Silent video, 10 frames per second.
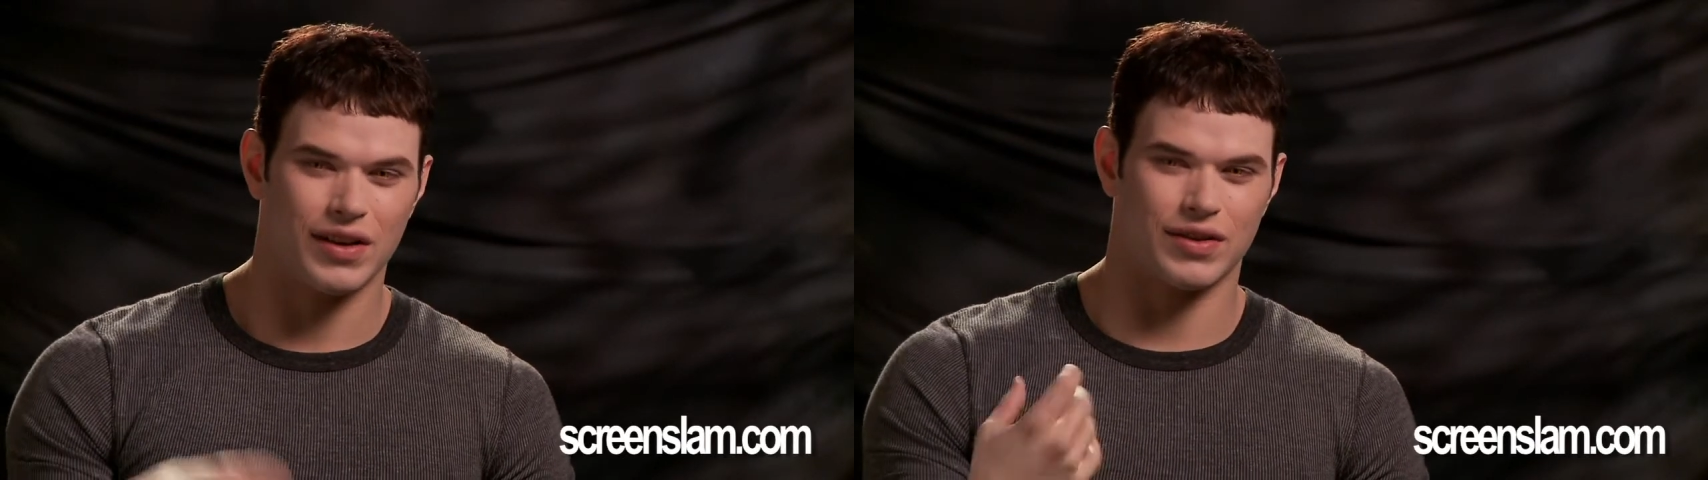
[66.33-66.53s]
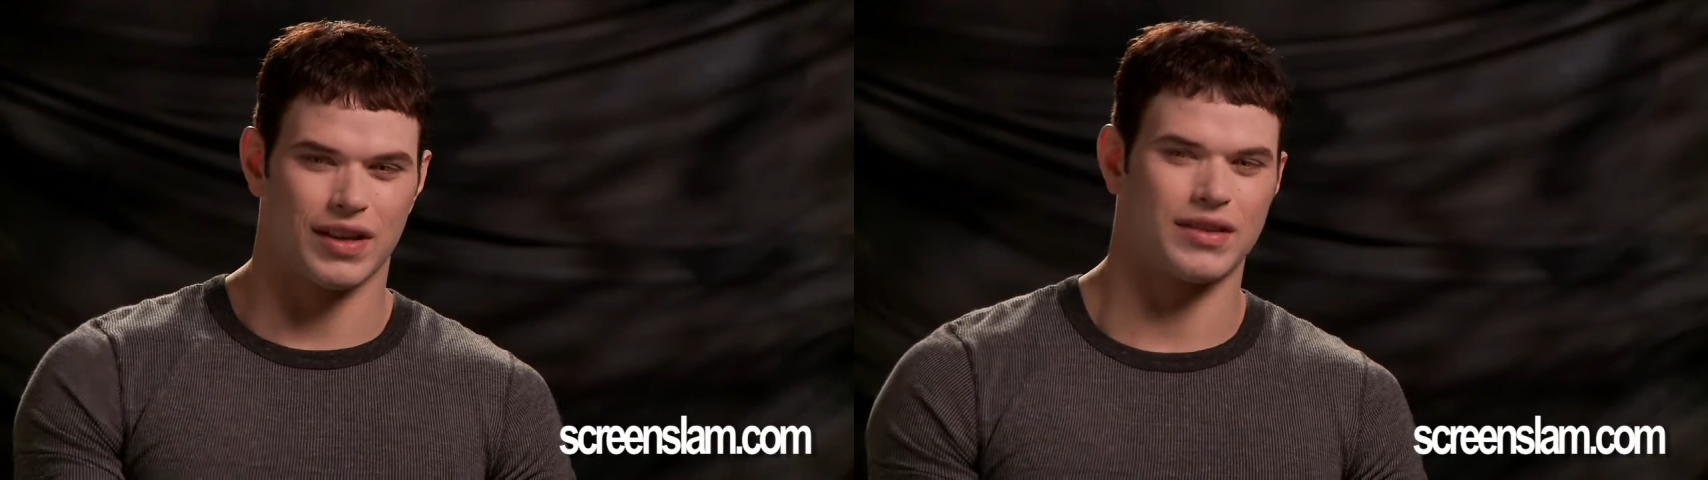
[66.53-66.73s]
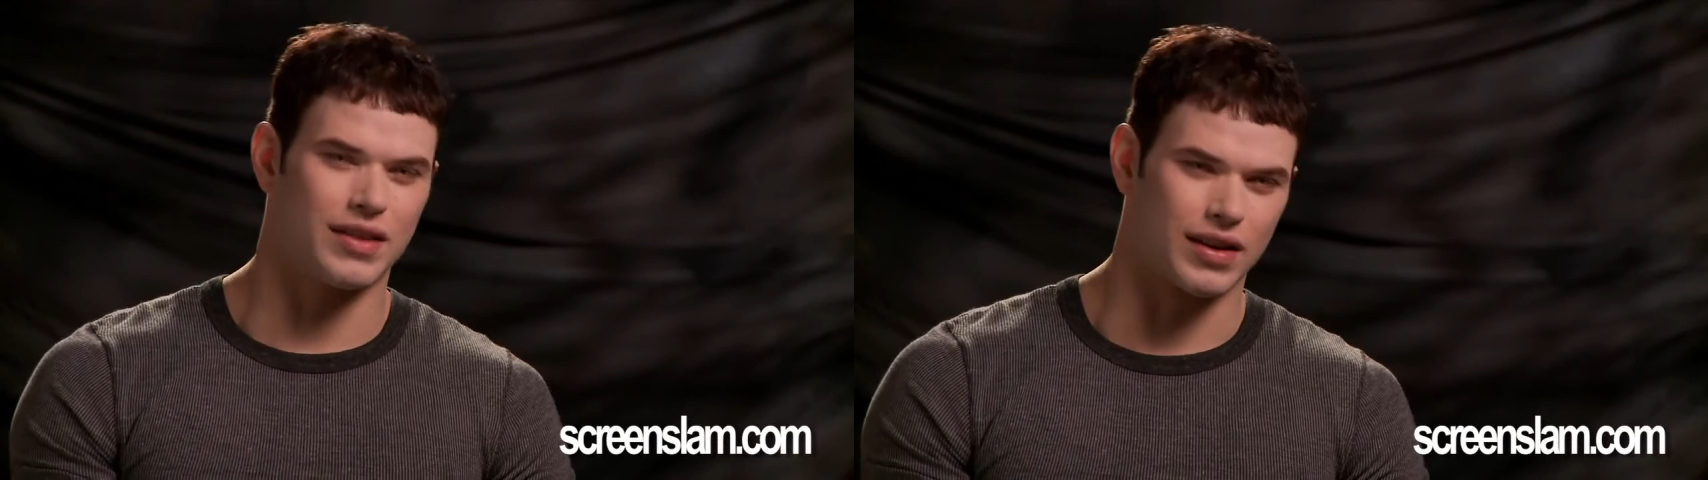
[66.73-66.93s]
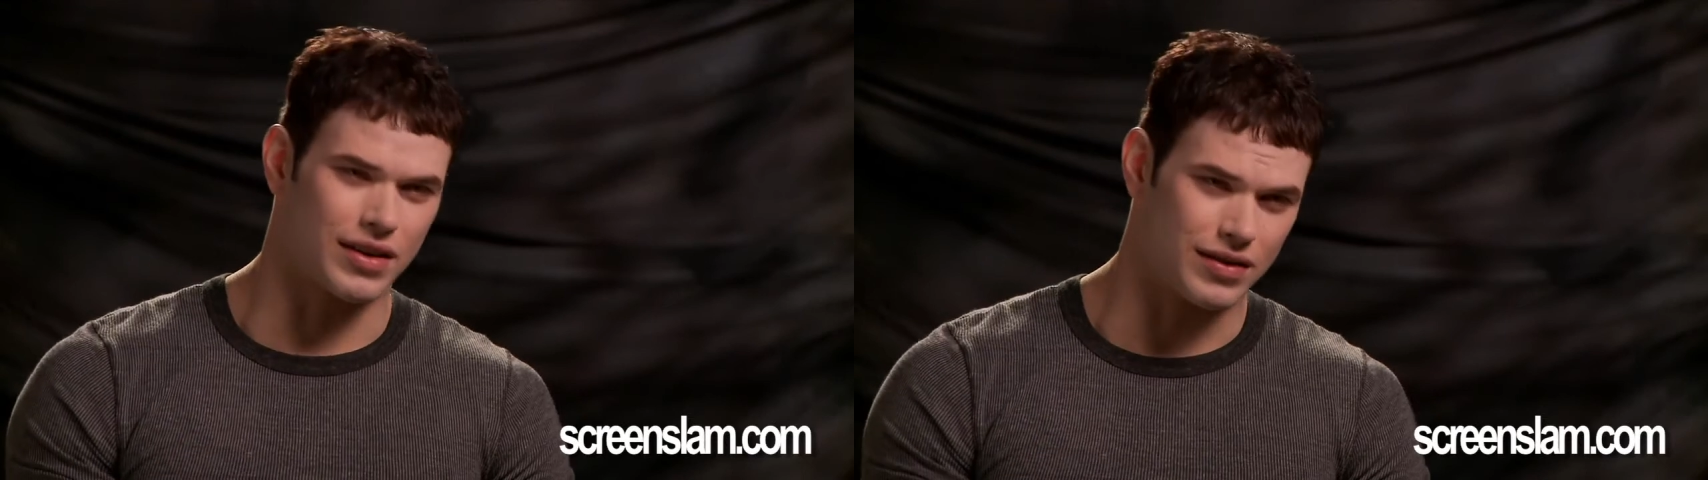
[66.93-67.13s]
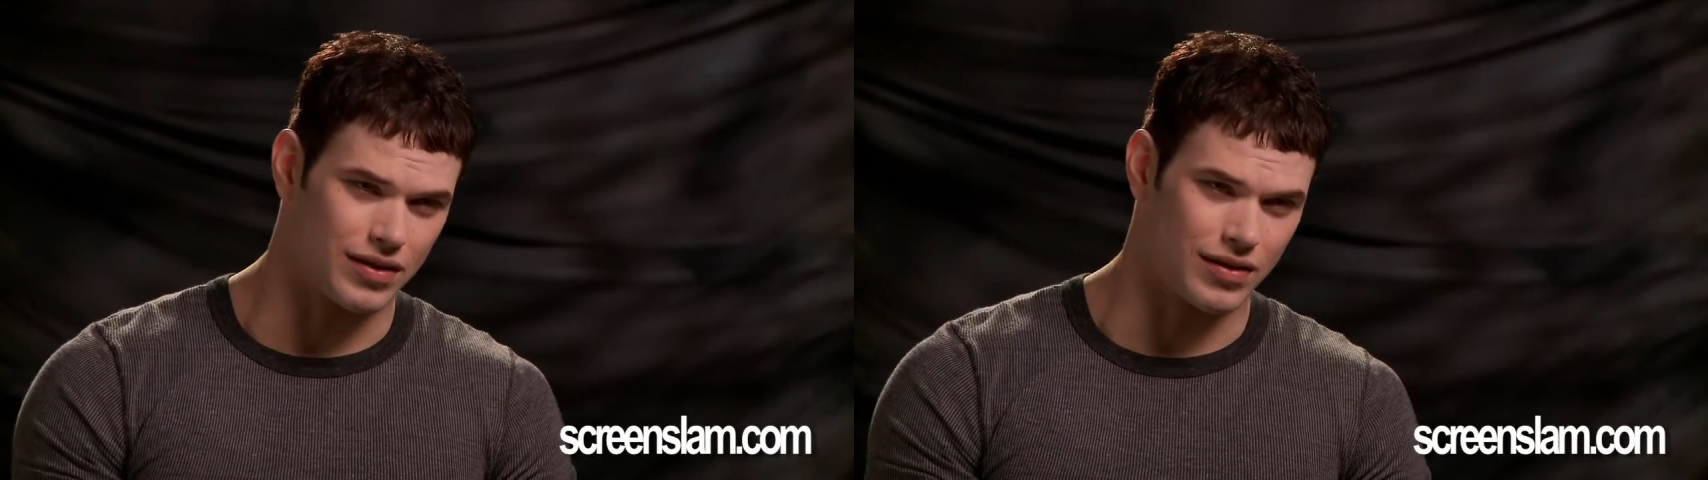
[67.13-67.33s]
who's not sucked
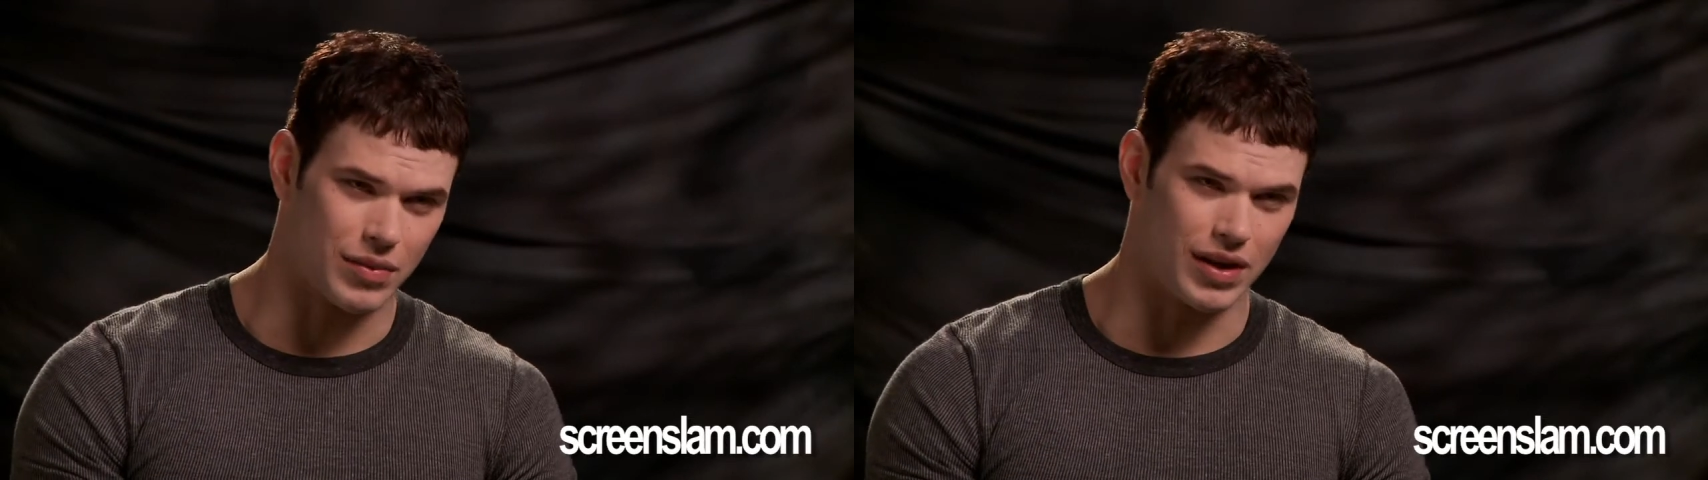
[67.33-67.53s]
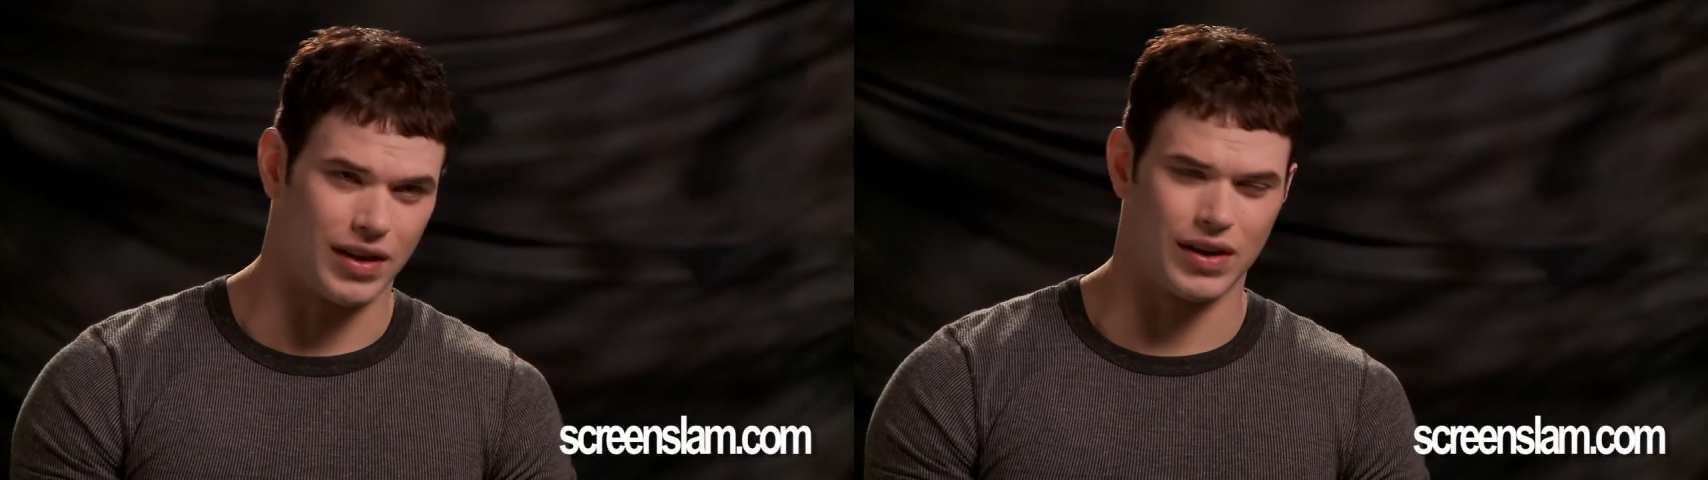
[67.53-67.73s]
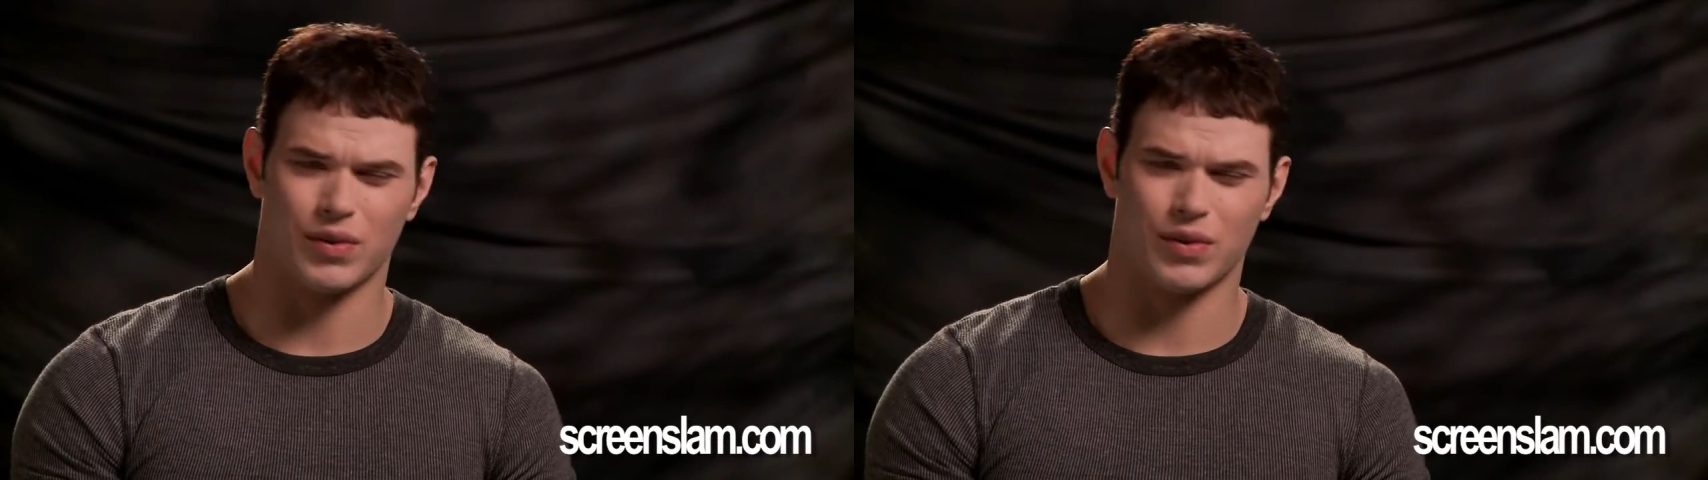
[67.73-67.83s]
into the media,